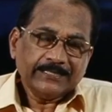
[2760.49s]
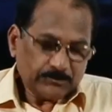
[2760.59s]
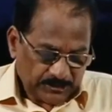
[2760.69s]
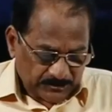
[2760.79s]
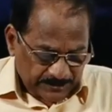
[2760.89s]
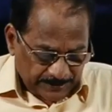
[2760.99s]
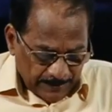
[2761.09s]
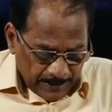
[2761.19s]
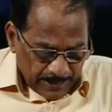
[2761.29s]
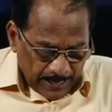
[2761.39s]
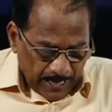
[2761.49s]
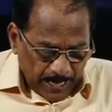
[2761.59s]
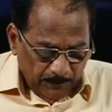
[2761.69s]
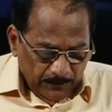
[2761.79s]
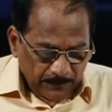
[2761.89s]
GST.
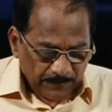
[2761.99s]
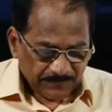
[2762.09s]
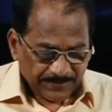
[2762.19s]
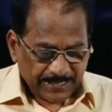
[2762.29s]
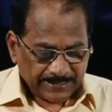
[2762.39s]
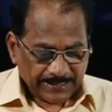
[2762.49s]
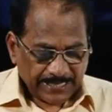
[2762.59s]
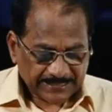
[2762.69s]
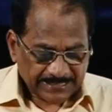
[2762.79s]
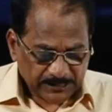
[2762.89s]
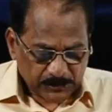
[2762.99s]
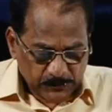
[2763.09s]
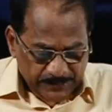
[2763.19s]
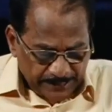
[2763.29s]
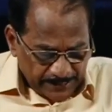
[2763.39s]
About that excise
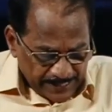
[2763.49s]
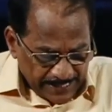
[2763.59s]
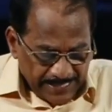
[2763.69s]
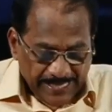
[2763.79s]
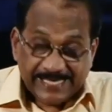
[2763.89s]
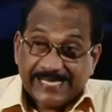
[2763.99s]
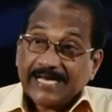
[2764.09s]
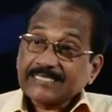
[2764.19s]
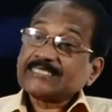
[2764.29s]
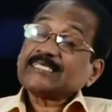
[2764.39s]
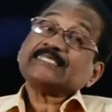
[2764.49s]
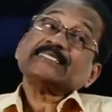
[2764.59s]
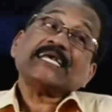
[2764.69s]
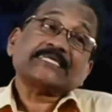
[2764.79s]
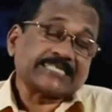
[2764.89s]
duty, excess
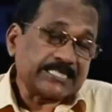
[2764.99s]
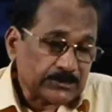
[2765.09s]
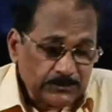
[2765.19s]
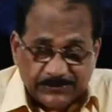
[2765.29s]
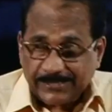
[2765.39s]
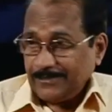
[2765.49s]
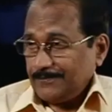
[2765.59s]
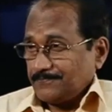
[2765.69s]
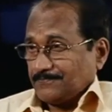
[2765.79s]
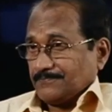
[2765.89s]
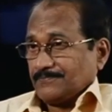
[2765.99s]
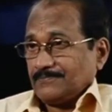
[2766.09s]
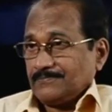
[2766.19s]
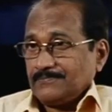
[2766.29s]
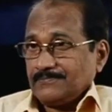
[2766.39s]
excise duty,
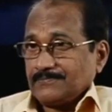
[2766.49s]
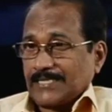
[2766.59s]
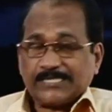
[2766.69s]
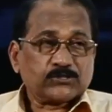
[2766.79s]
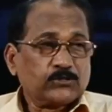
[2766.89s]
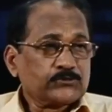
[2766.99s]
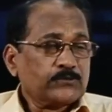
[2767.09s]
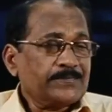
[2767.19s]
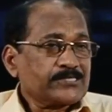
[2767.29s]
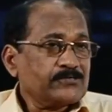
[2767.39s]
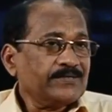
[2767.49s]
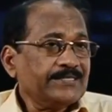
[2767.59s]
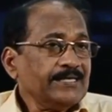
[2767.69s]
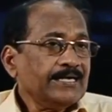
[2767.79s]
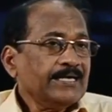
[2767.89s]
that is also merged with
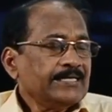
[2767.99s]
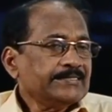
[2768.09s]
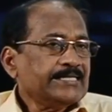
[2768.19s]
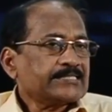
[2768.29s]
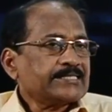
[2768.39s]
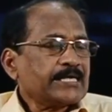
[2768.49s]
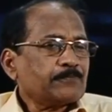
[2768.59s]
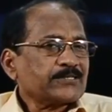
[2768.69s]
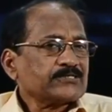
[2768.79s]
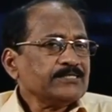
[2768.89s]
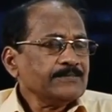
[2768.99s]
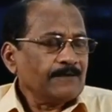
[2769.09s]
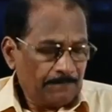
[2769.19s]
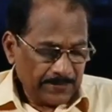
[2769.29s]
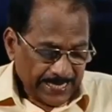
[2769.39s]
the GST at present,
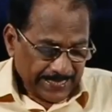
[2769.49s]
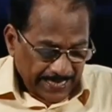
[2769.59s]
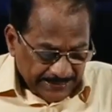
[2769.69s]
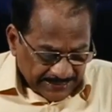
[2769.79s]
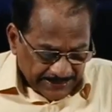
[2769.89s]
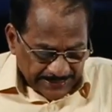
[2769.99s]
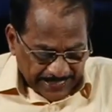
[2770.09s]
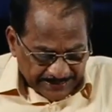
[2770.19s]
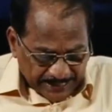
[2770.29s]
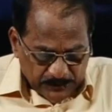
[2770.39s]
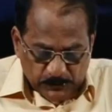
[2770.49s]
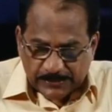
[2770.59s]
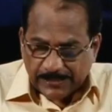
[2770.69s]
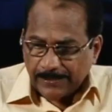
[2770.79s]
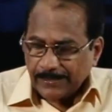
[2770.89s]
excess excise
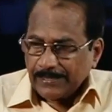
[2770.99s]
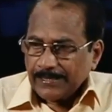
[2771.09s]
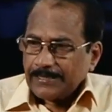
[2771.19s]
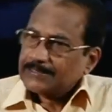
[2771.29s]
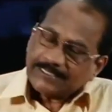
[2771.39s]
duty, then